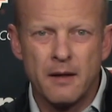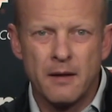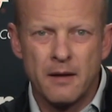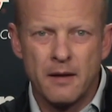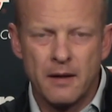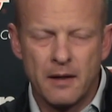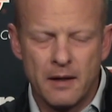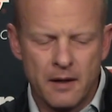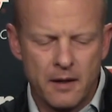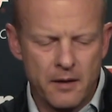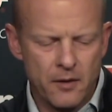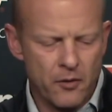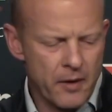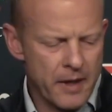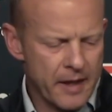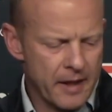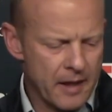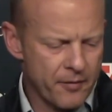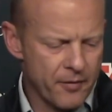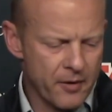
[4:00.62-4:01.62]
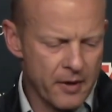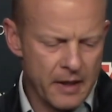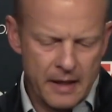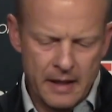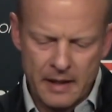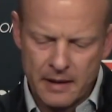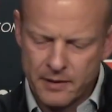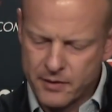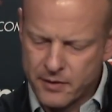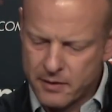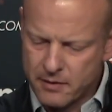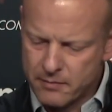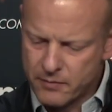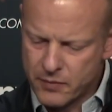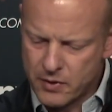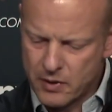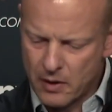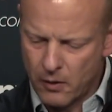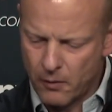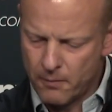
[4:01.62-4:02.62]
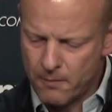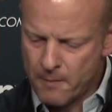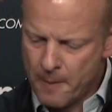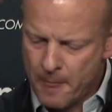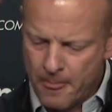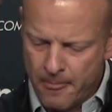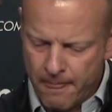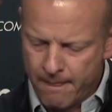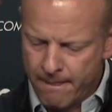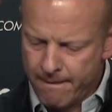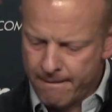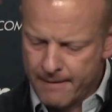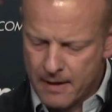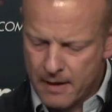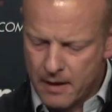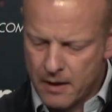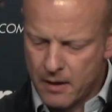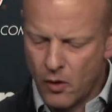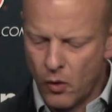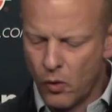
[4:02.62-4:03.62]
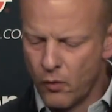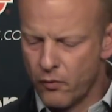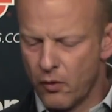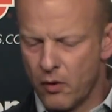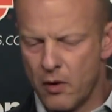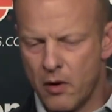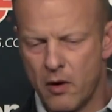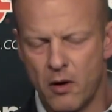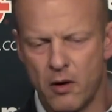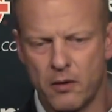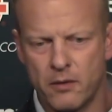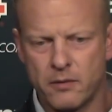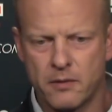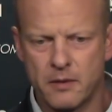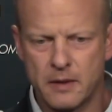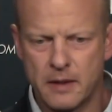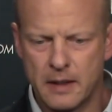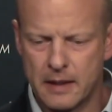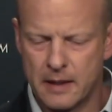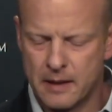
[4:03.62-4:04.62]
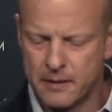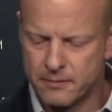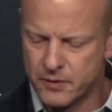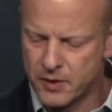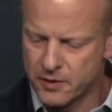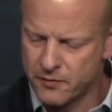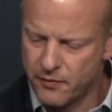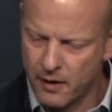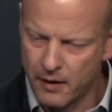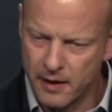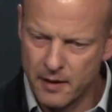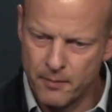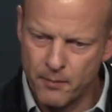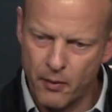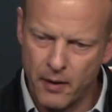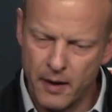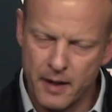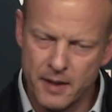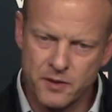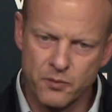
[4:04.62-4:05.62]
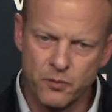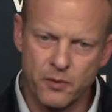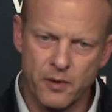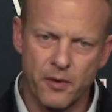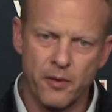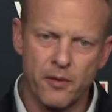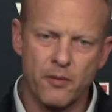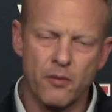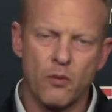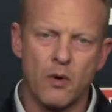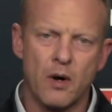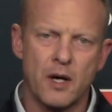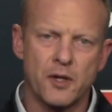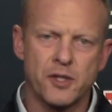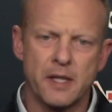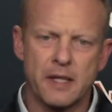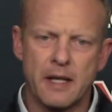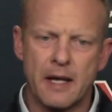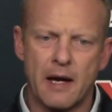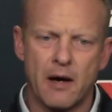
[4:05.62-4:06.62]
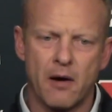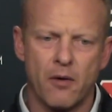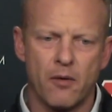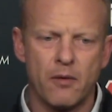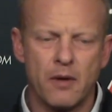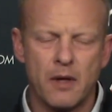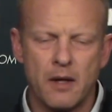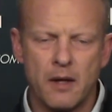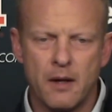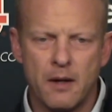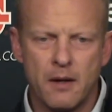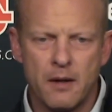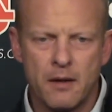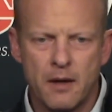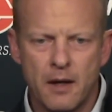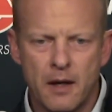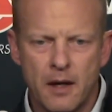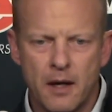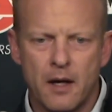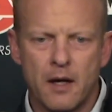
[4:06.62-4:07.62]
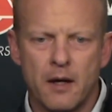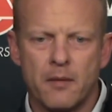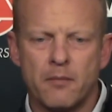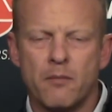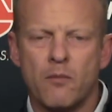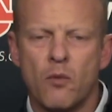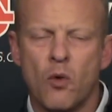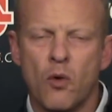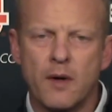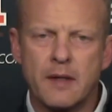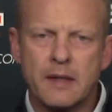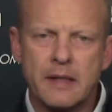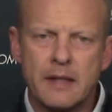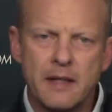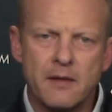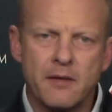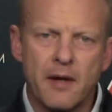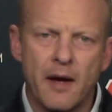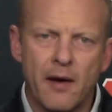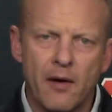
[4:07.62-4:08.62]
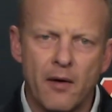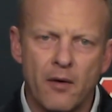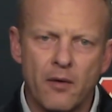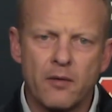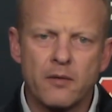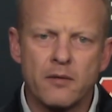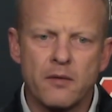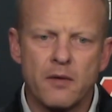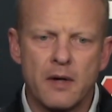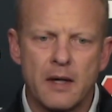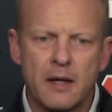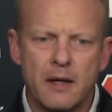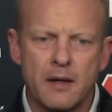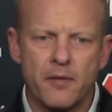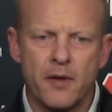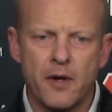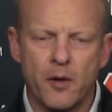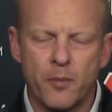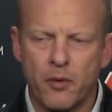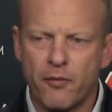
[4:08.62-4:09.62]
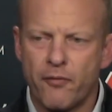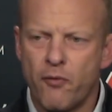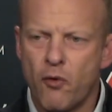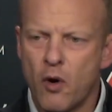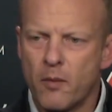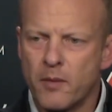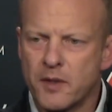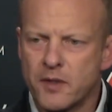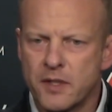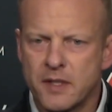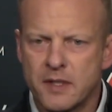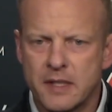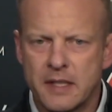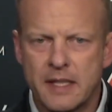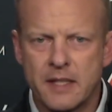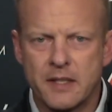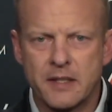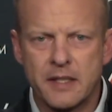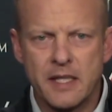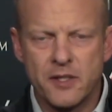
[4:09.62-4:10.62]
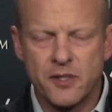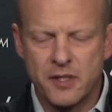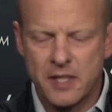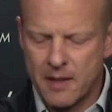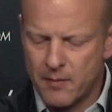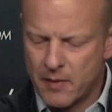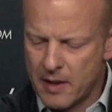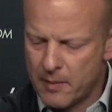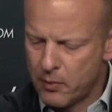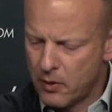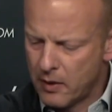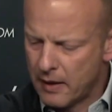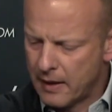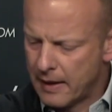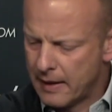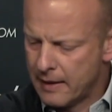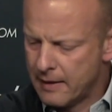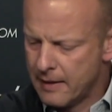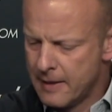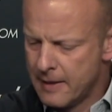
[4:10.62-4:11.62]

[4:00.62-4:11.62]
and great effort against. So overall, just very impressed with watching now more in detail their performances against each team they played.